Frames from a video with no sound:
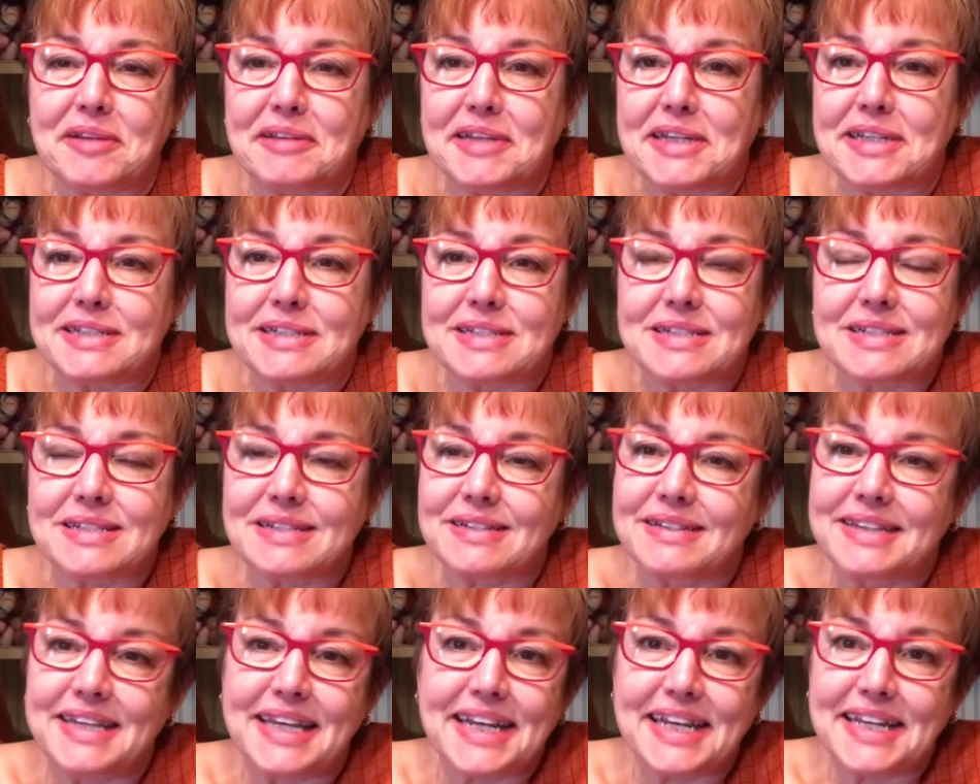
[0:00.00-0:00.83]
these
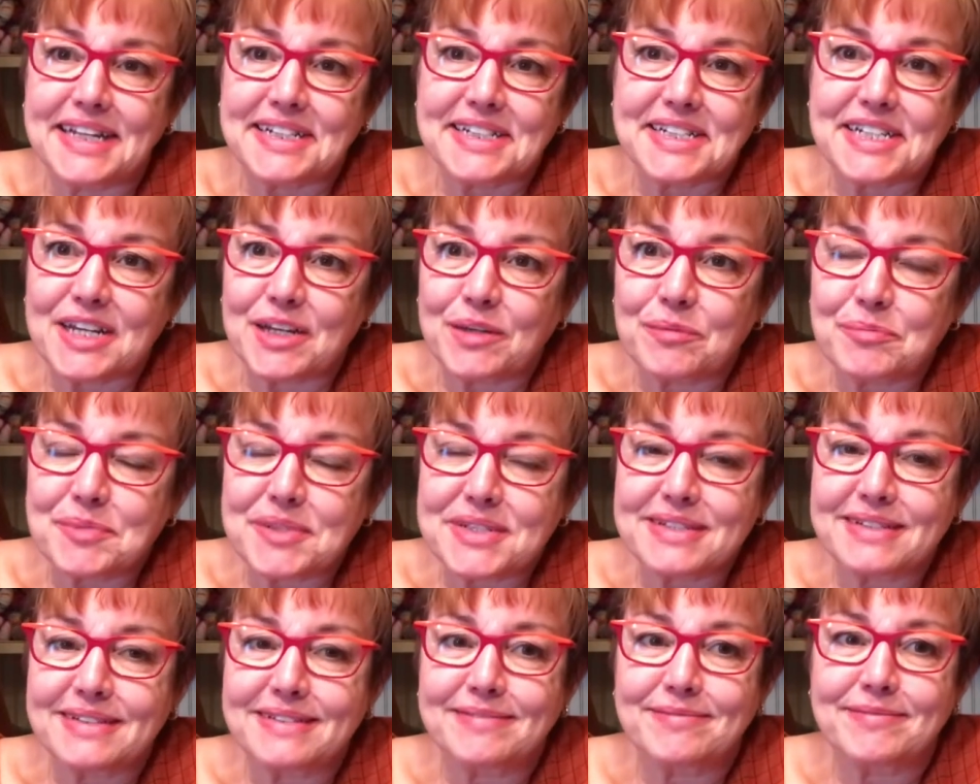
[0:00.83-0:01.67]
knitting
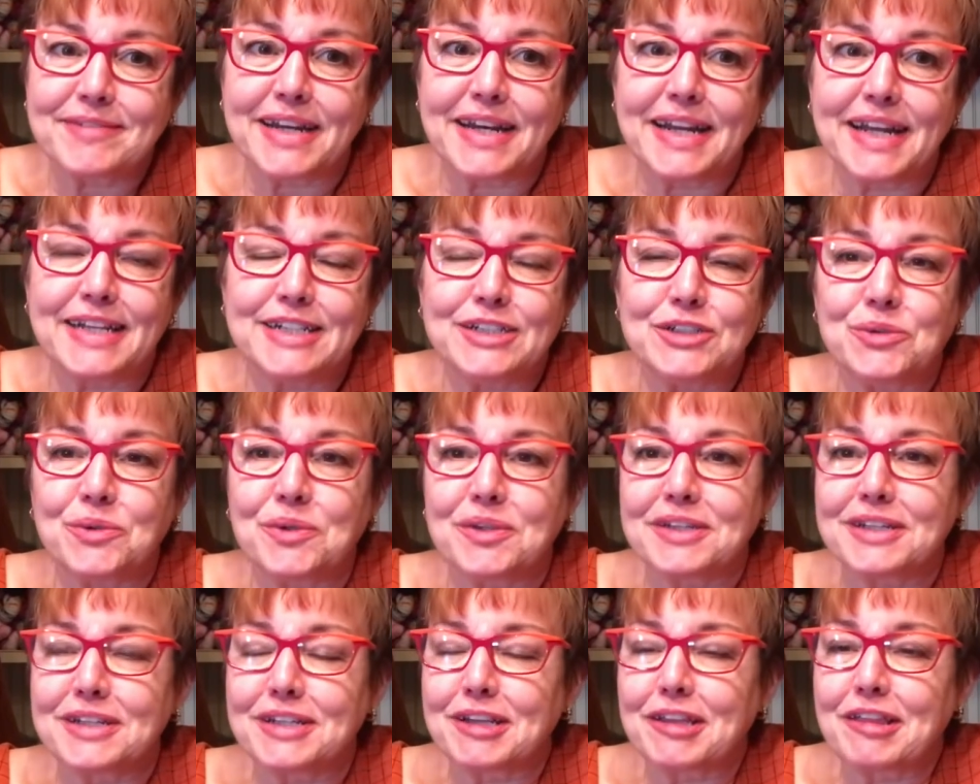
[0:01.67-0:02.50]
tips, and I do a
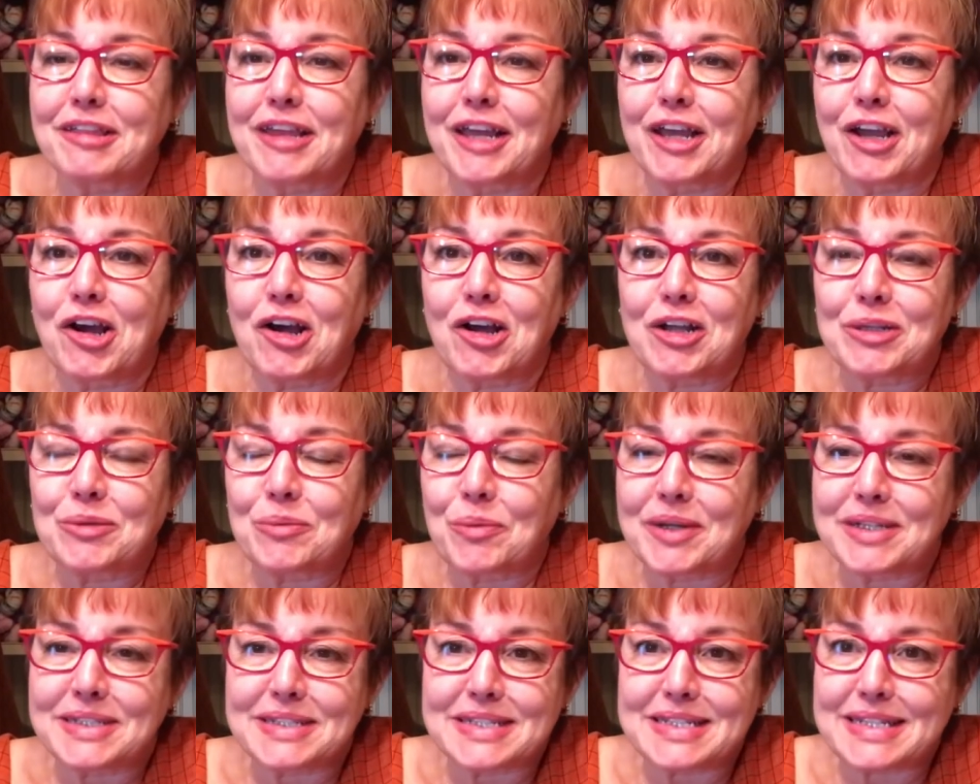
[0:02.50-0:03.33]
little thing called
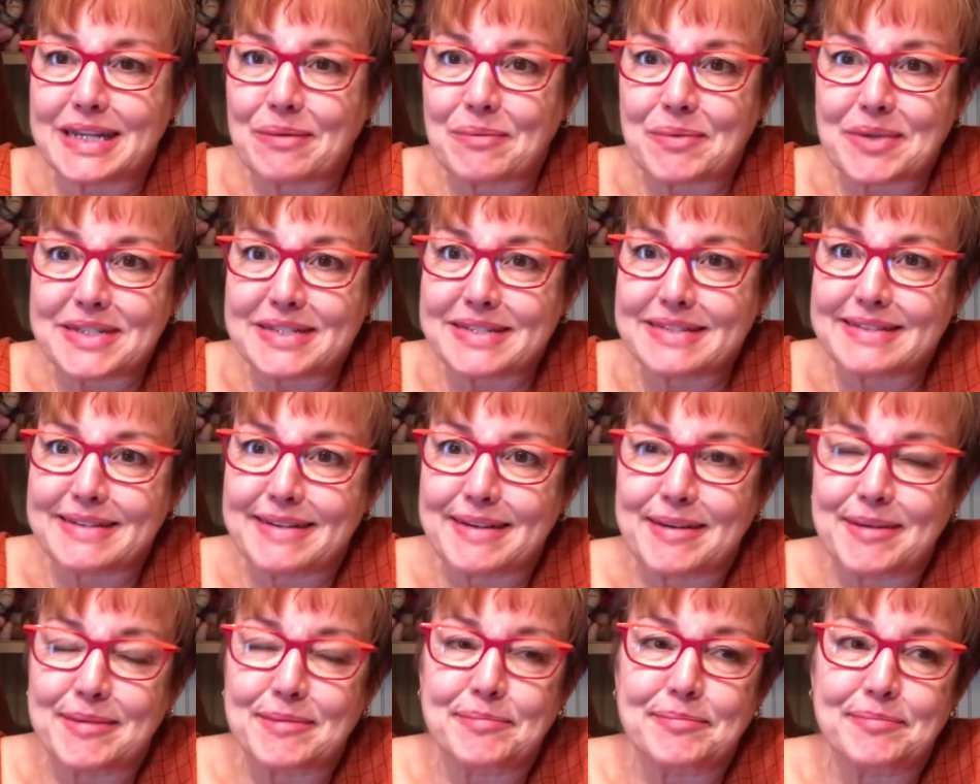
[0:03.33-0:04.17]
Wednesday
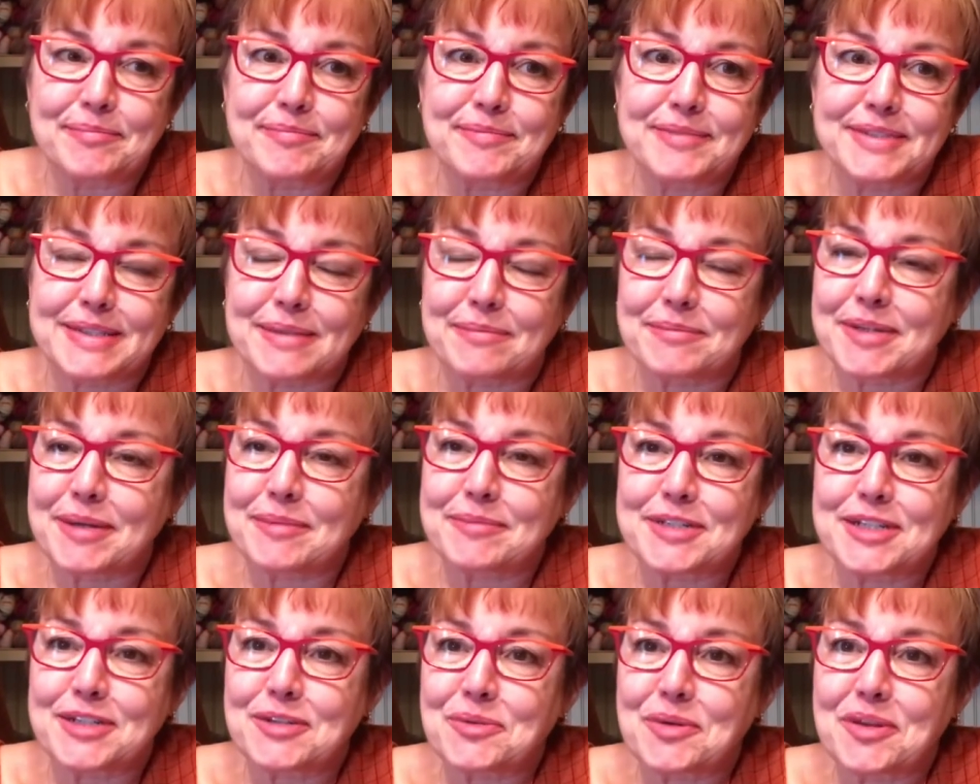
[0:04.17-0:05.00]
Wisdom.
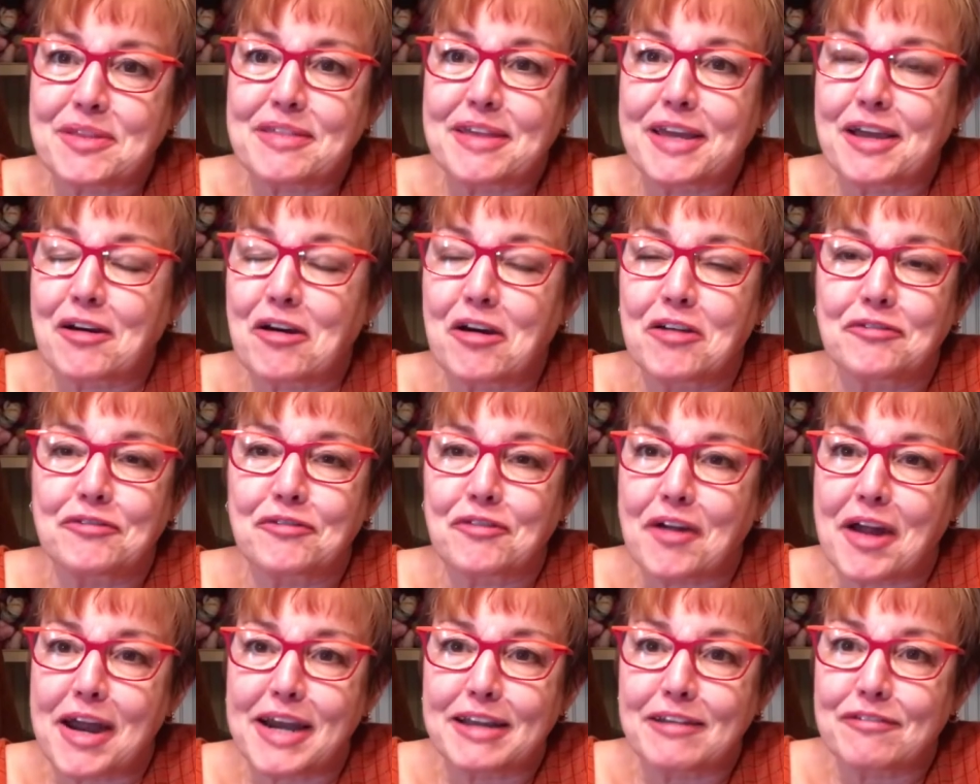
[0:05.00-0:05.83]
Sometimes I do a thing called
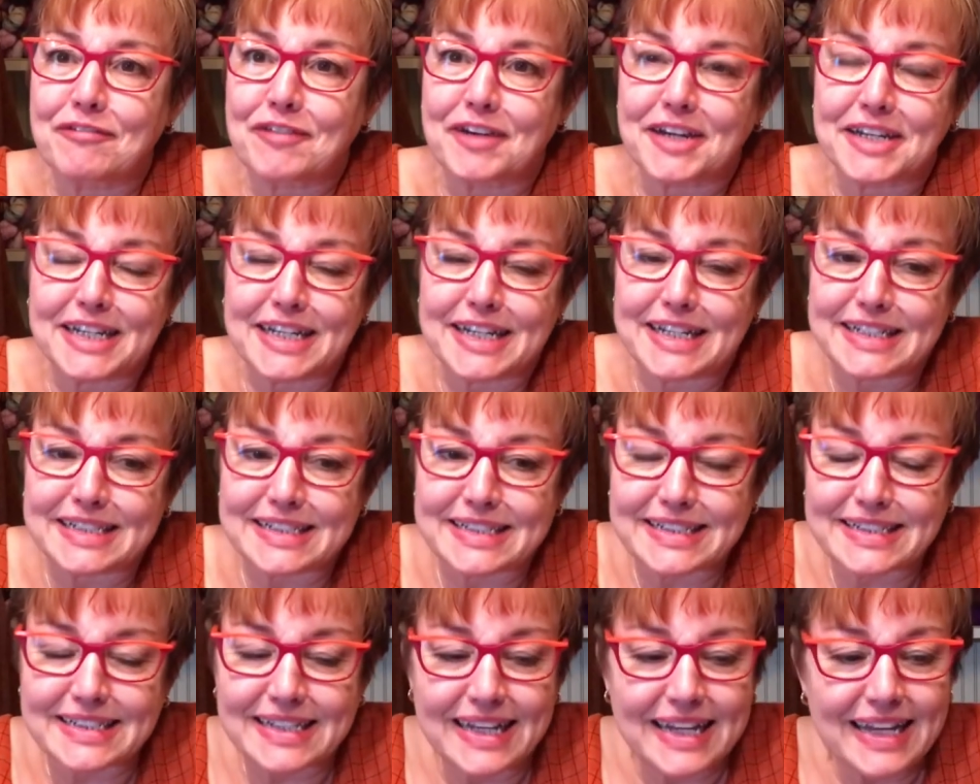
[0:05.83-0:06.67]
Friday
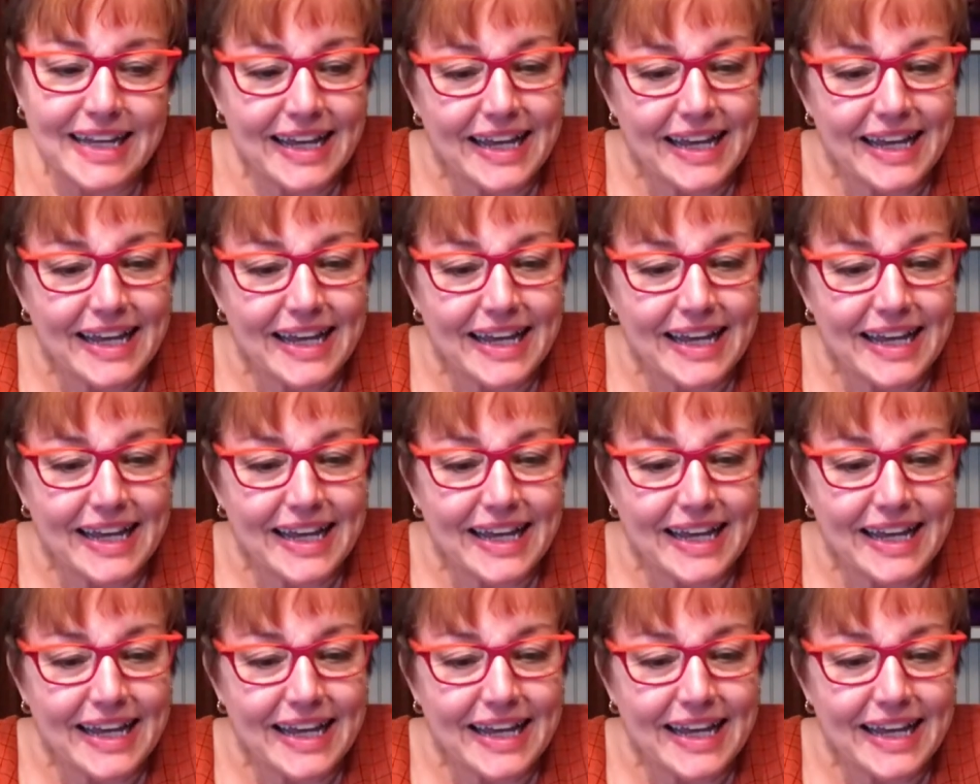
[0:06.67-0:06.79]
Funnies.